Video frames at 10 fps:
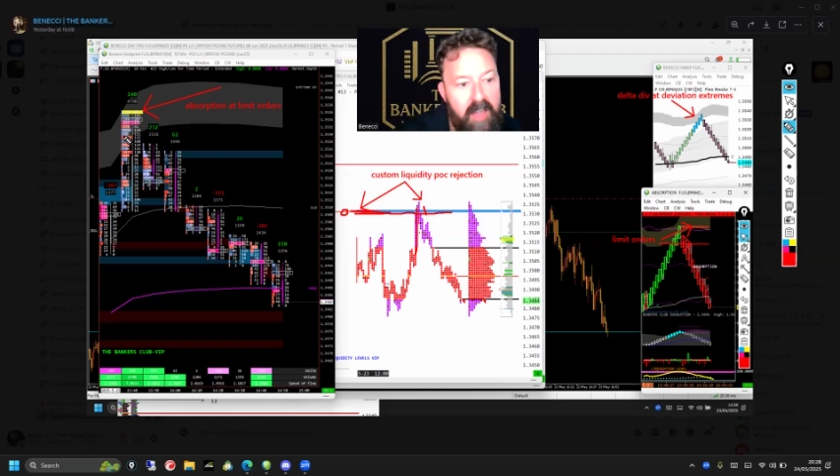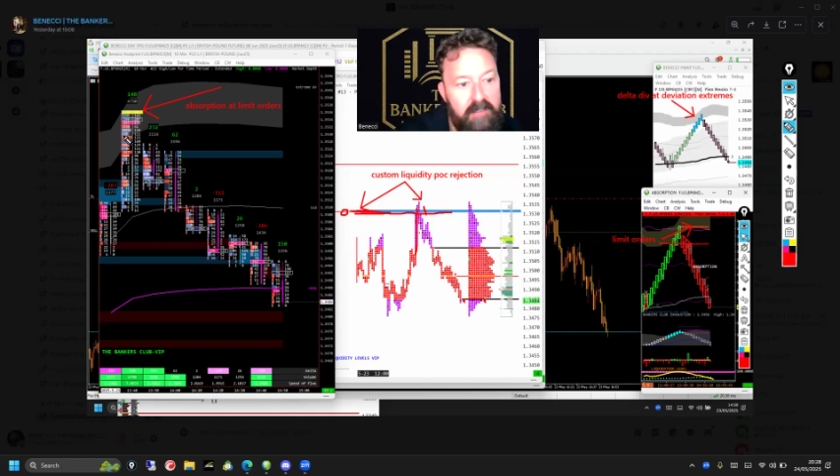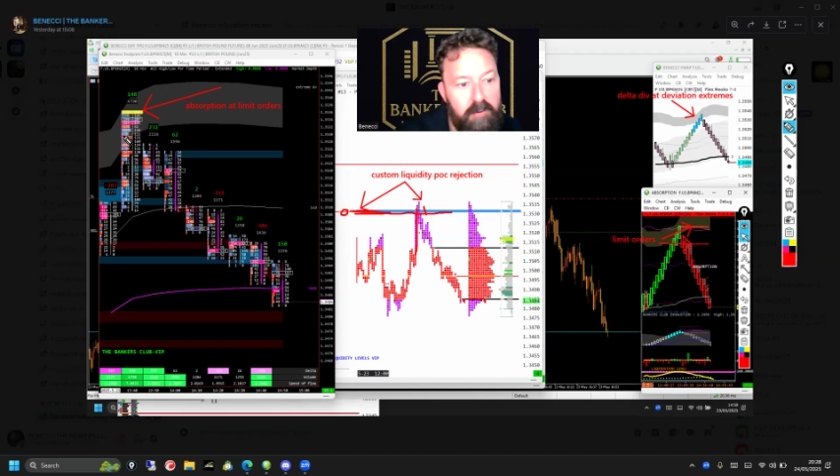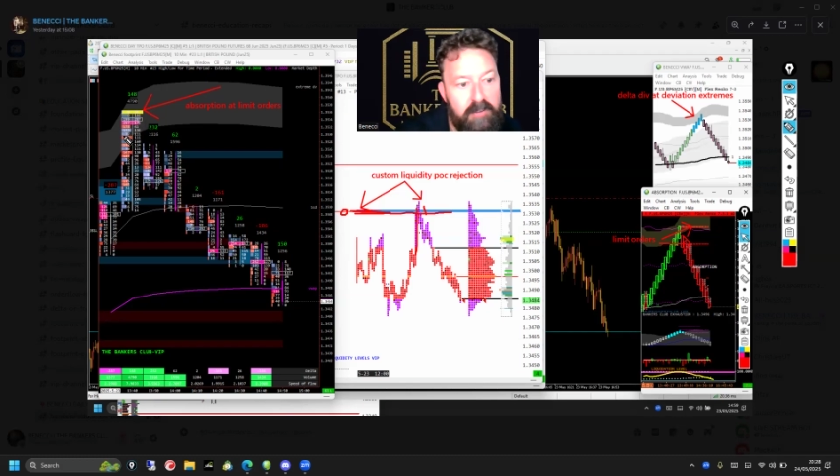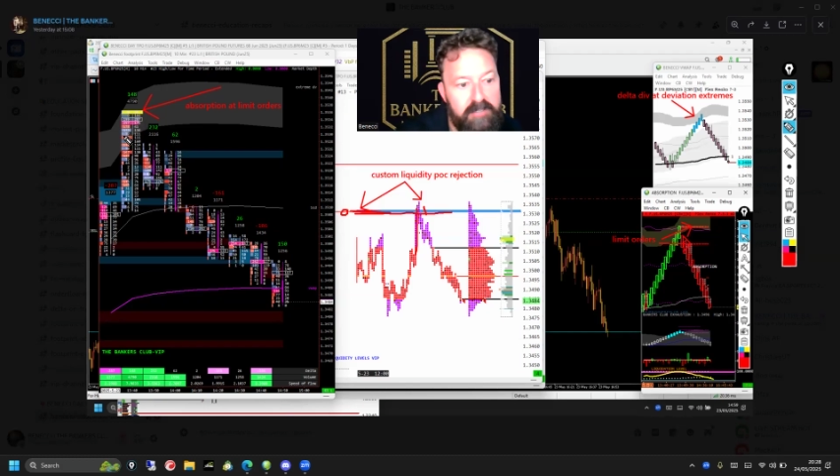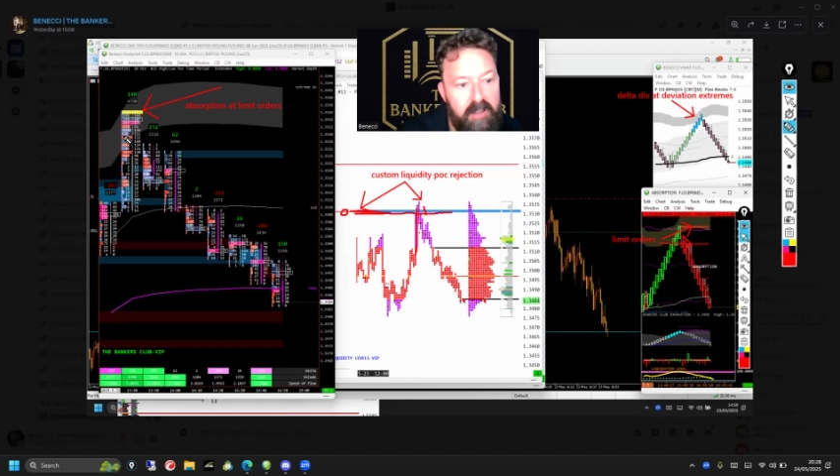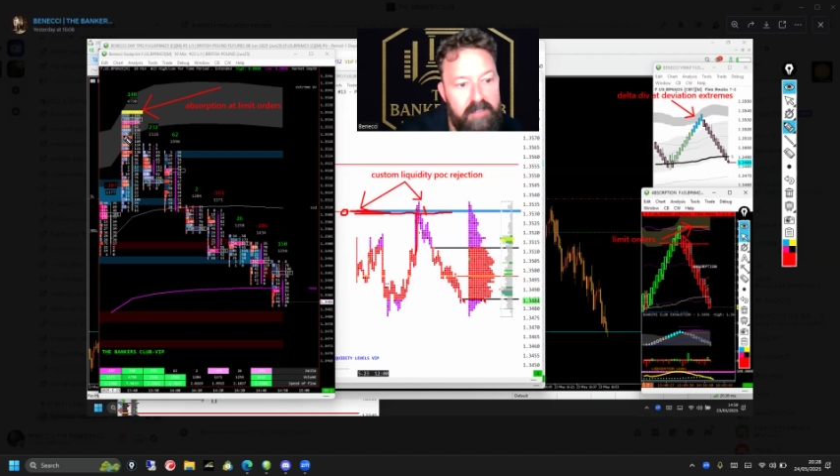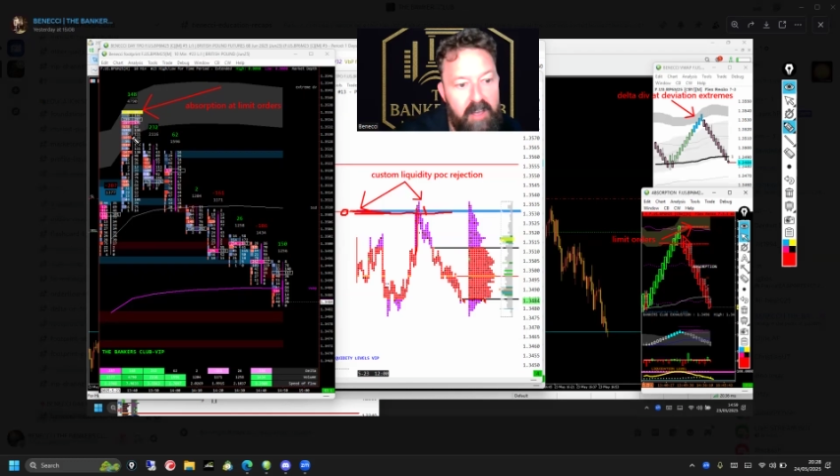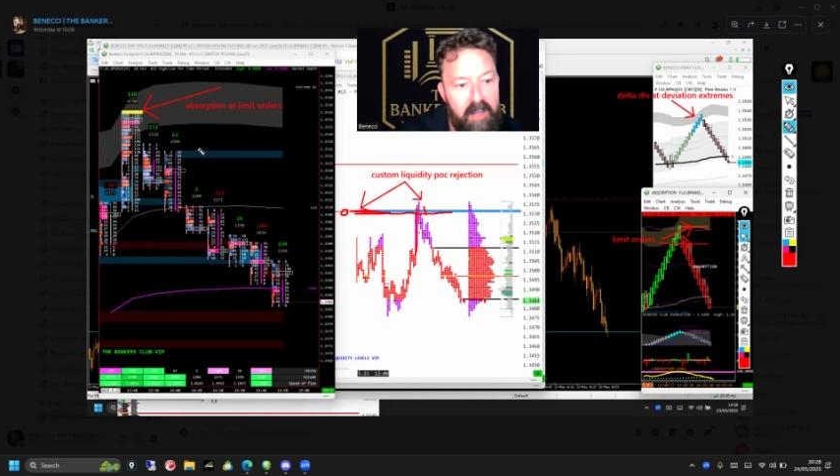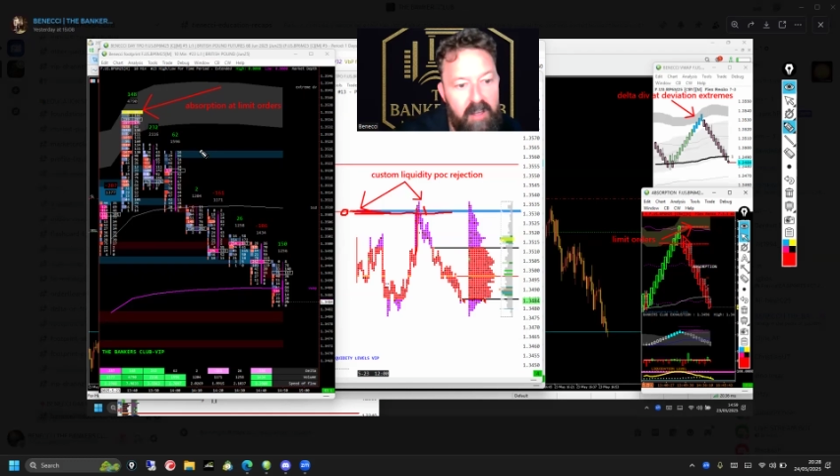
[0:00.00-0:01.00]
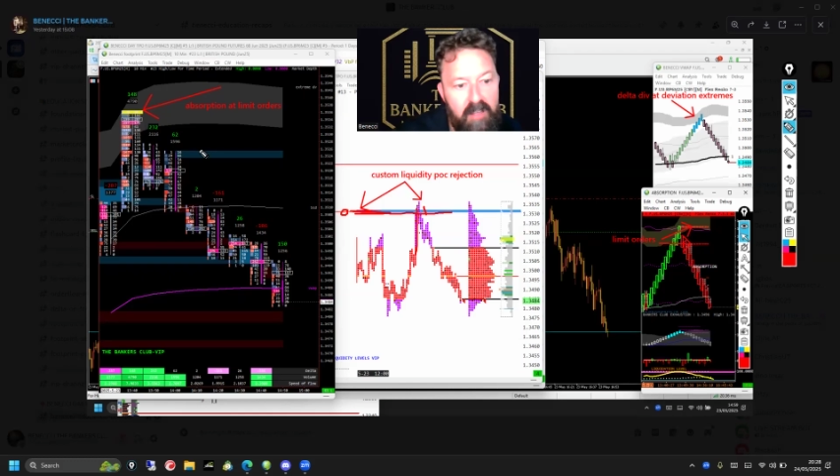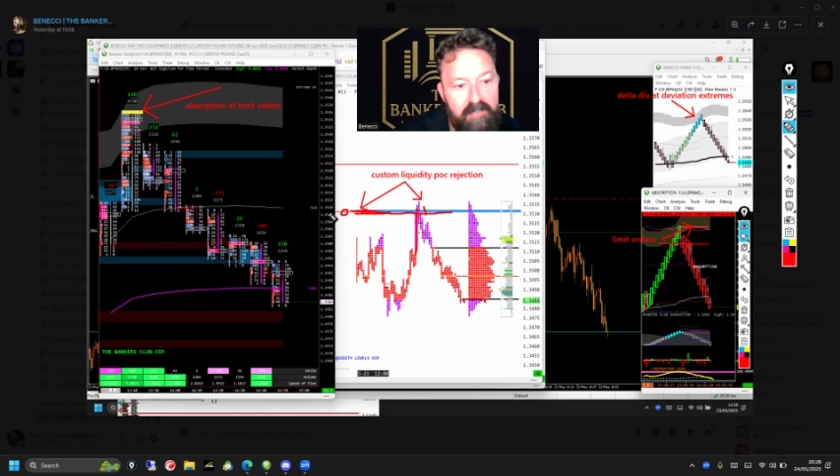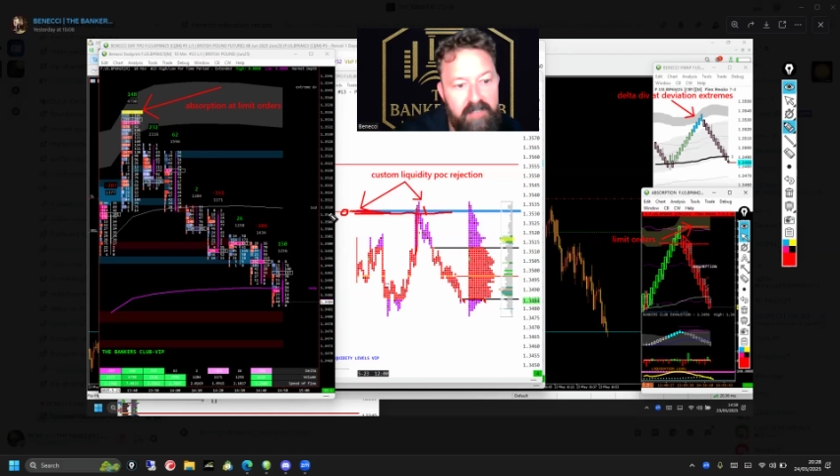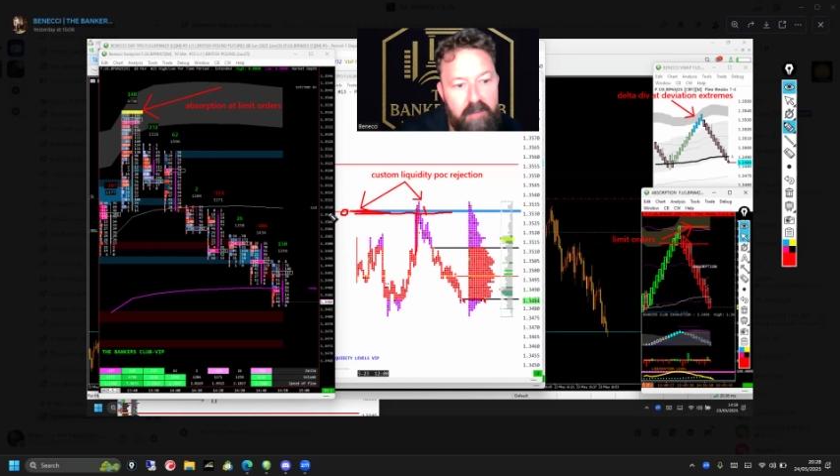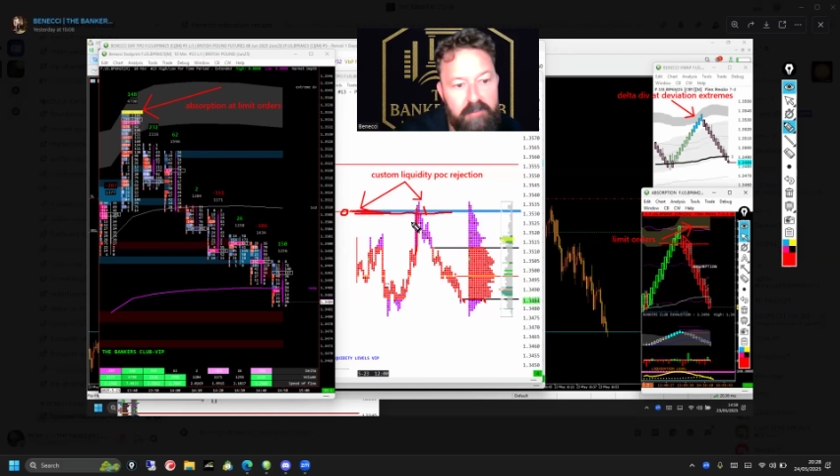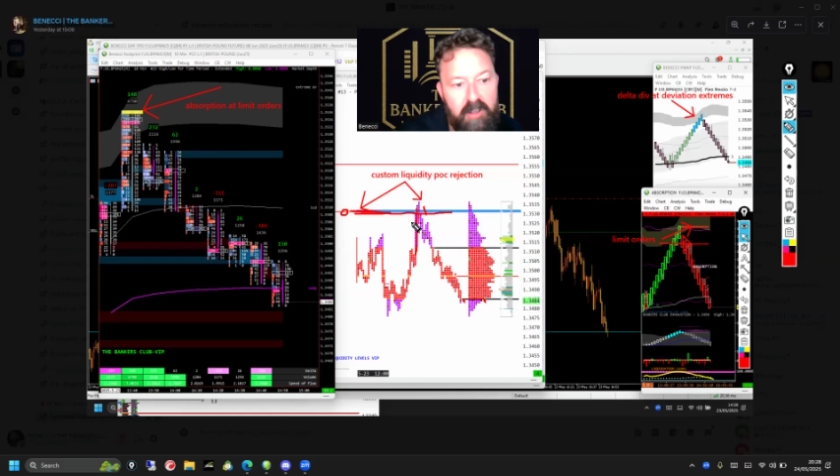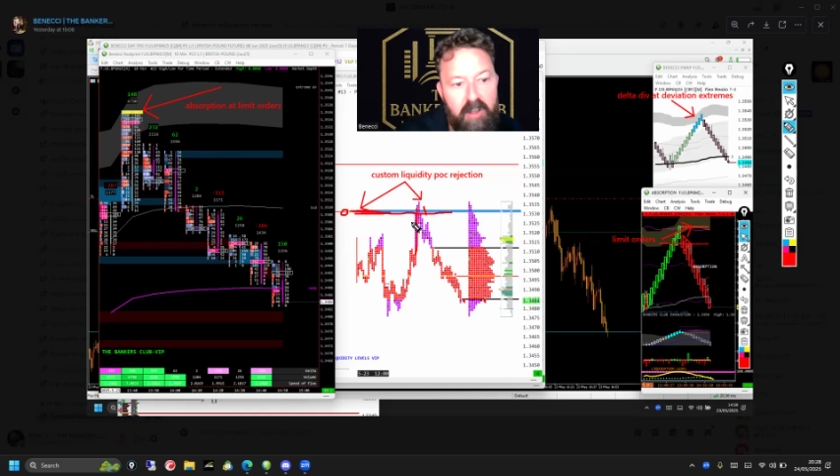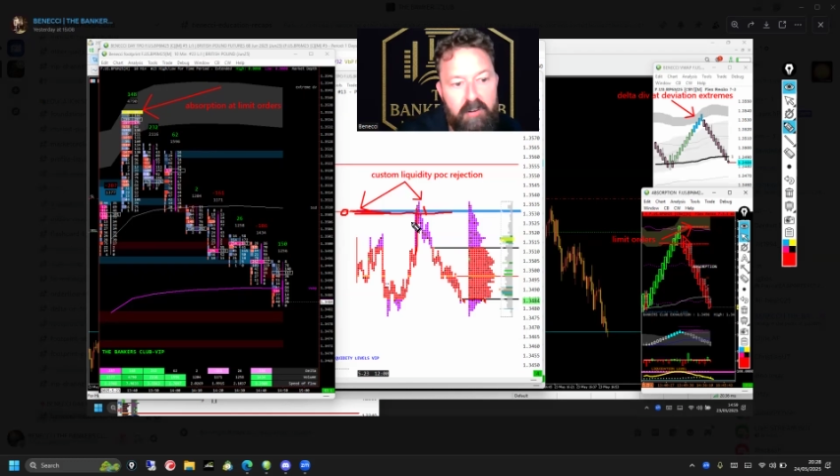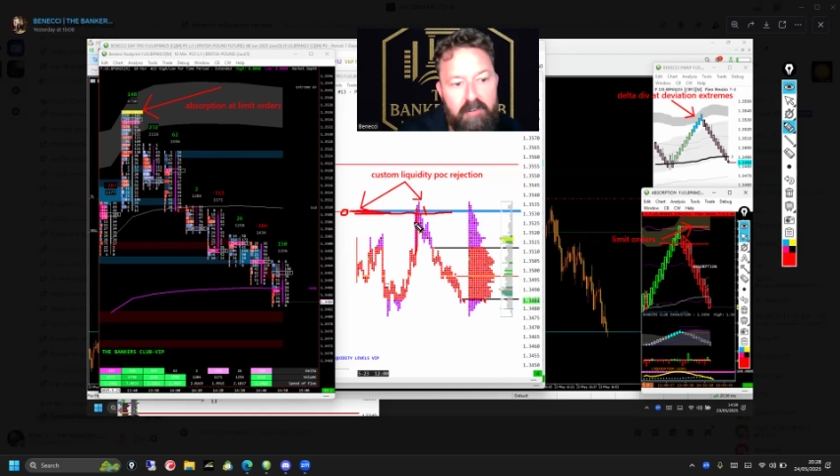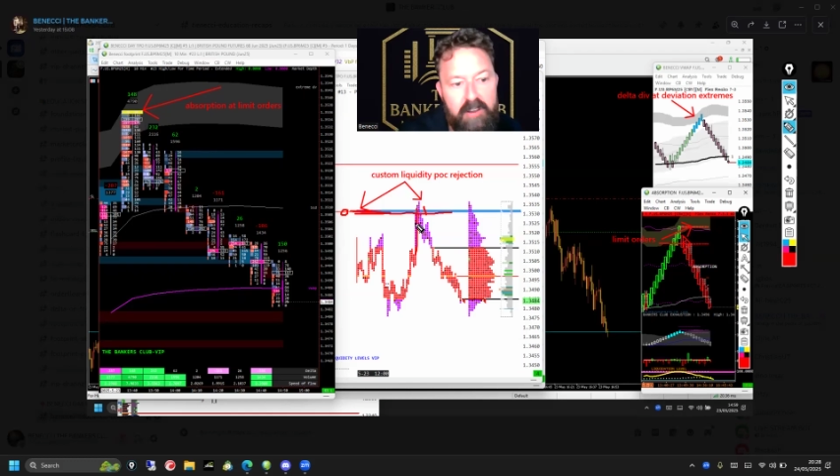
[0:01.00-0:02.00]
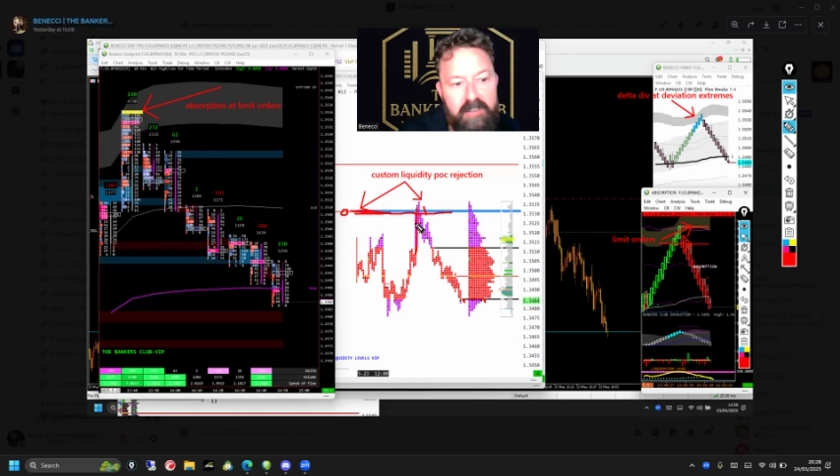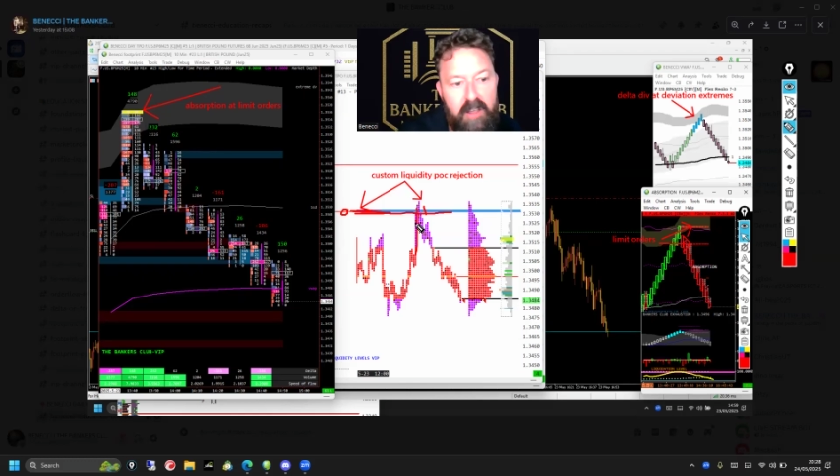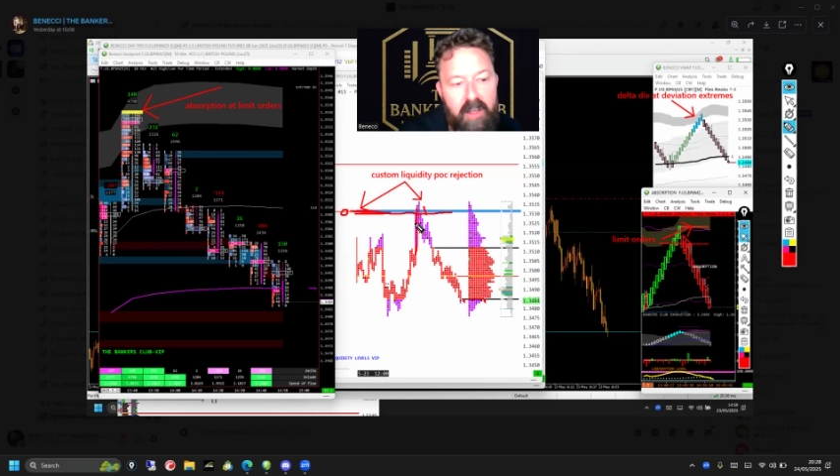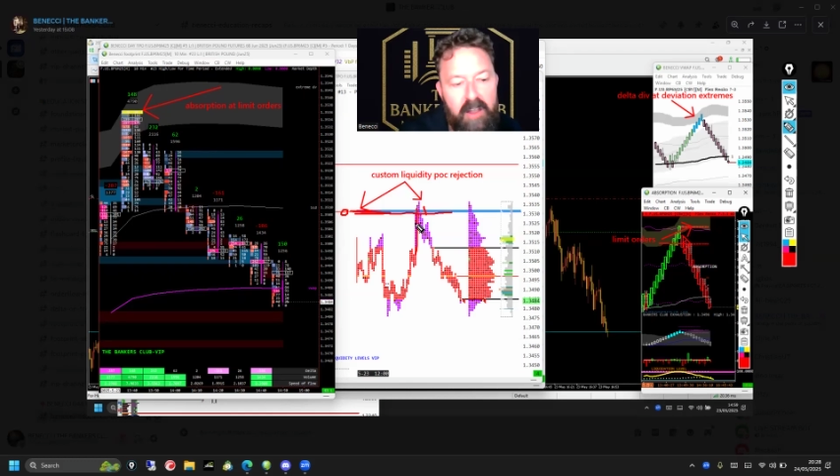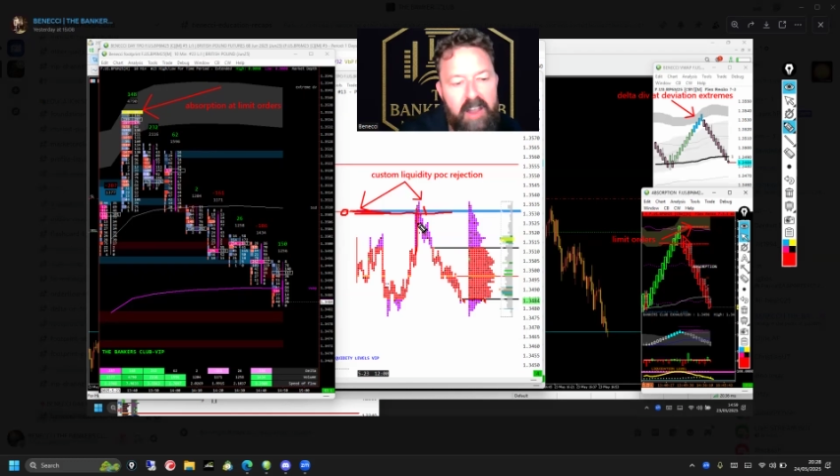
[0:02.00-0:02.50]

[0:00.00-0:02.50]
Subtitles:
and also that there's an